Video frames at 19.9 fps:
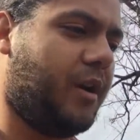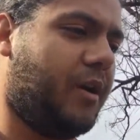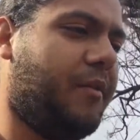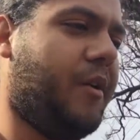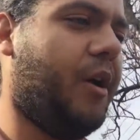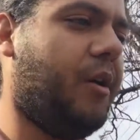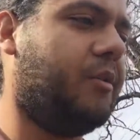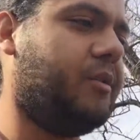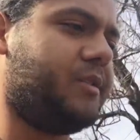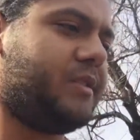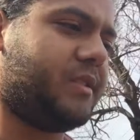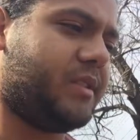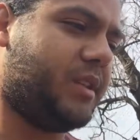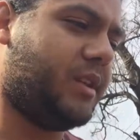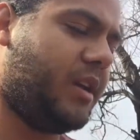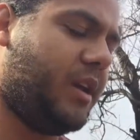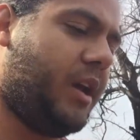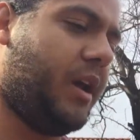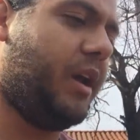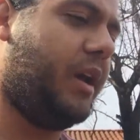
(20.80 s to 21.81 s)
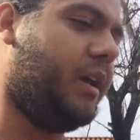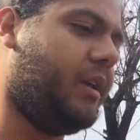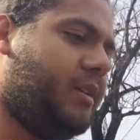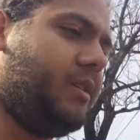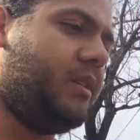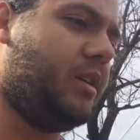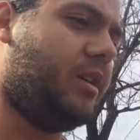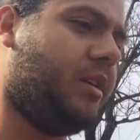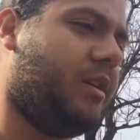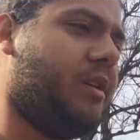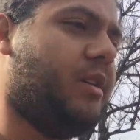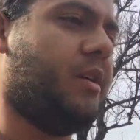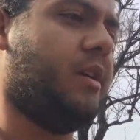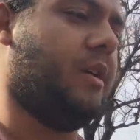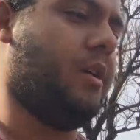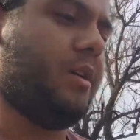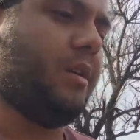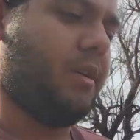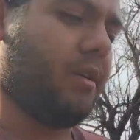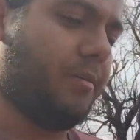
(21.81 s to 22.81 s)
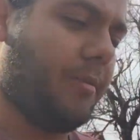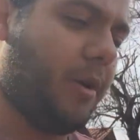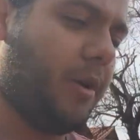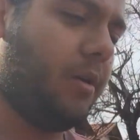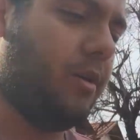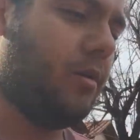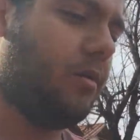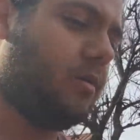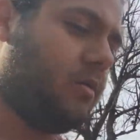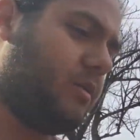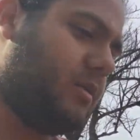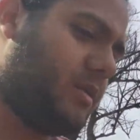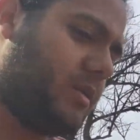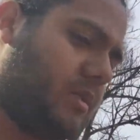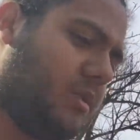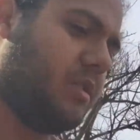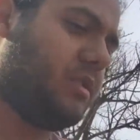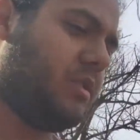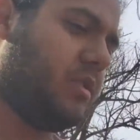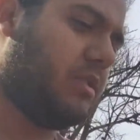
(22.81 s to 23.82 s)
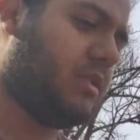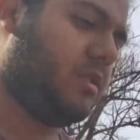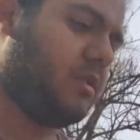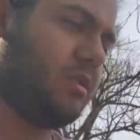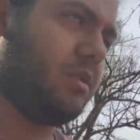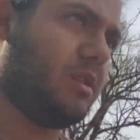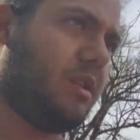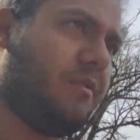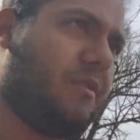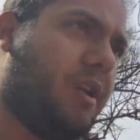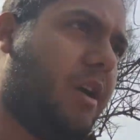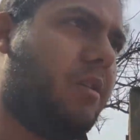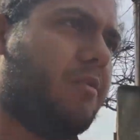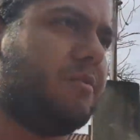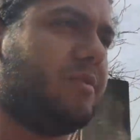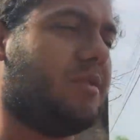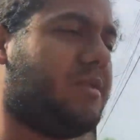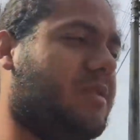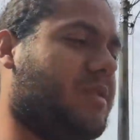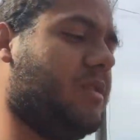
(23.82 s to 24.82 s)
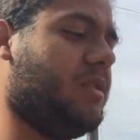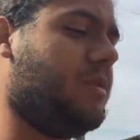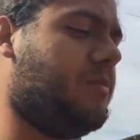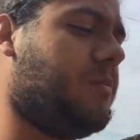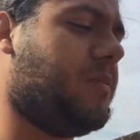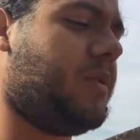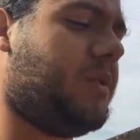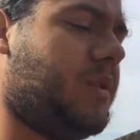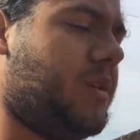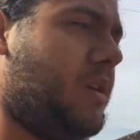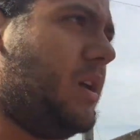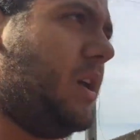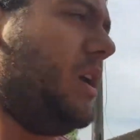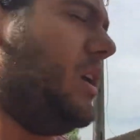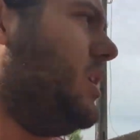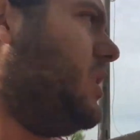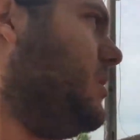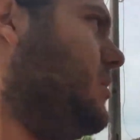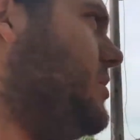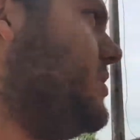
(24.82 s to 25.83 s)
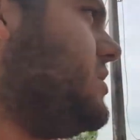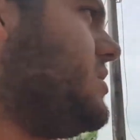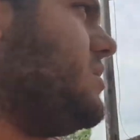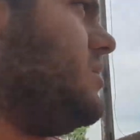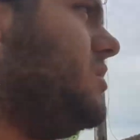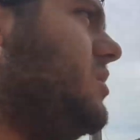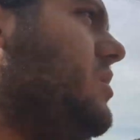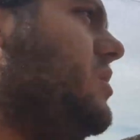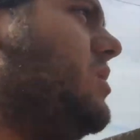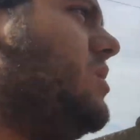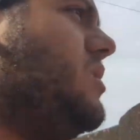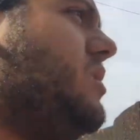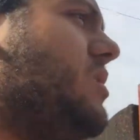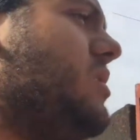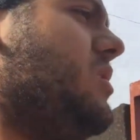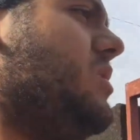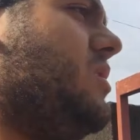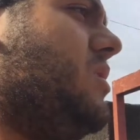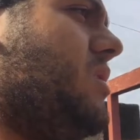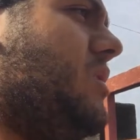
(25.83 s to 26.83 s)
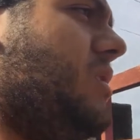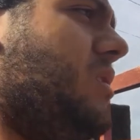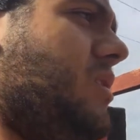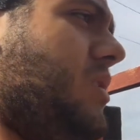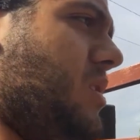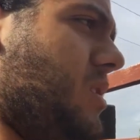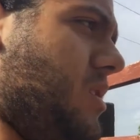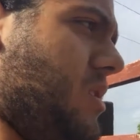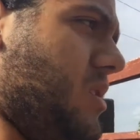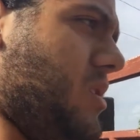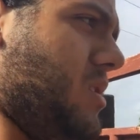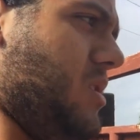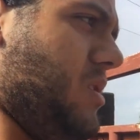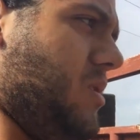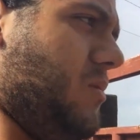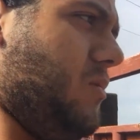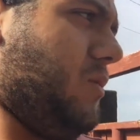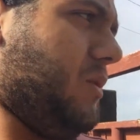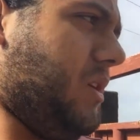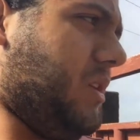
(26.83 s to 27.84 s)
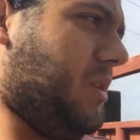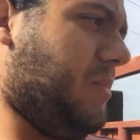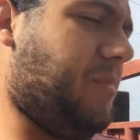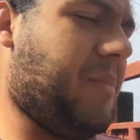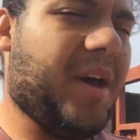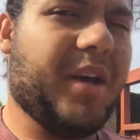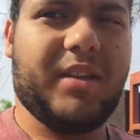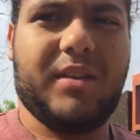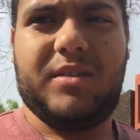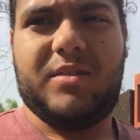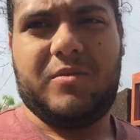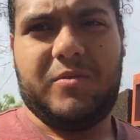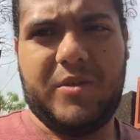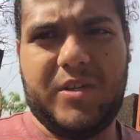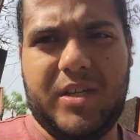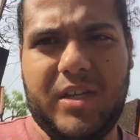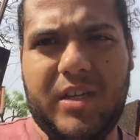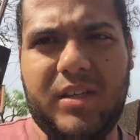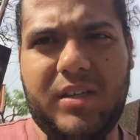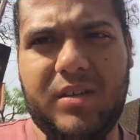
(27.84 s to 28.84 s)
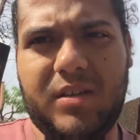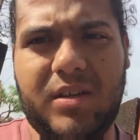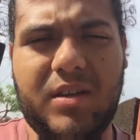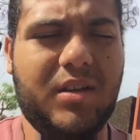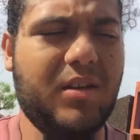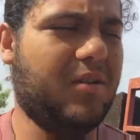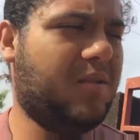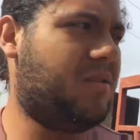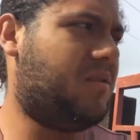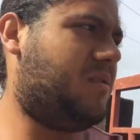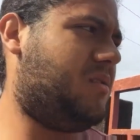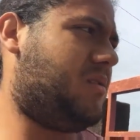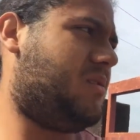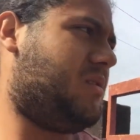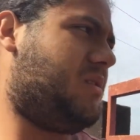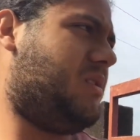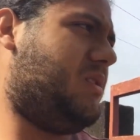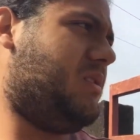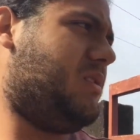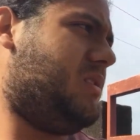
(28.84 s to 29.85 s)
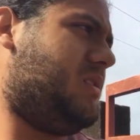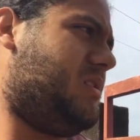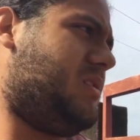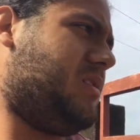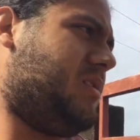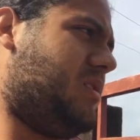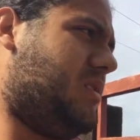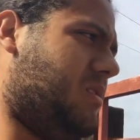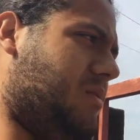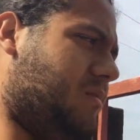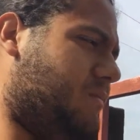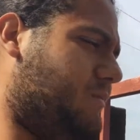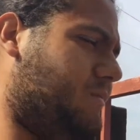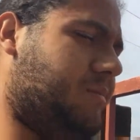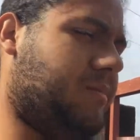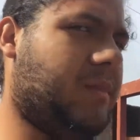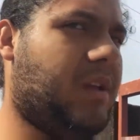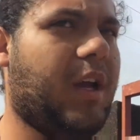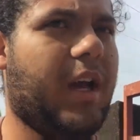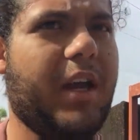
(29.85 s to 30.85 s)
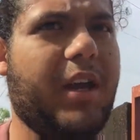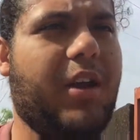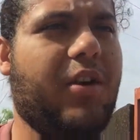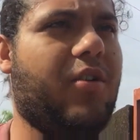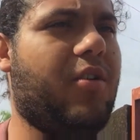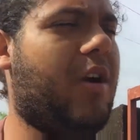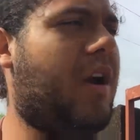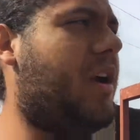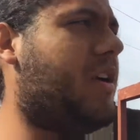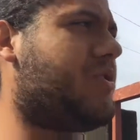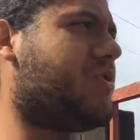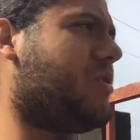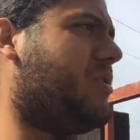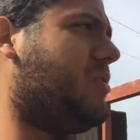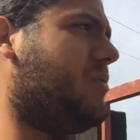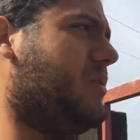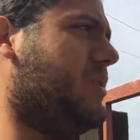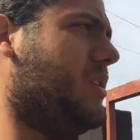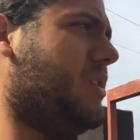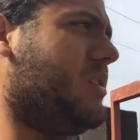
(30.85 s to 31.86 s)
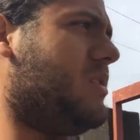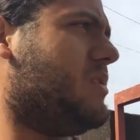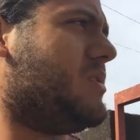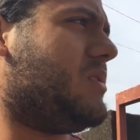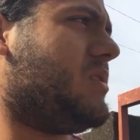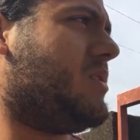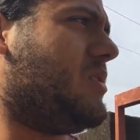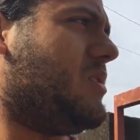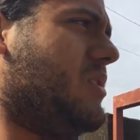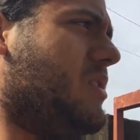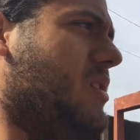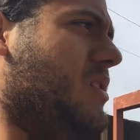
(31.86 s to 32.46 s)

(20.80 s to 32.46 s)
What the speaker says: 5 hours. Today I had about 7 hours of sleep. But still, we'll get them back this weekend. Because I crash on the weekends,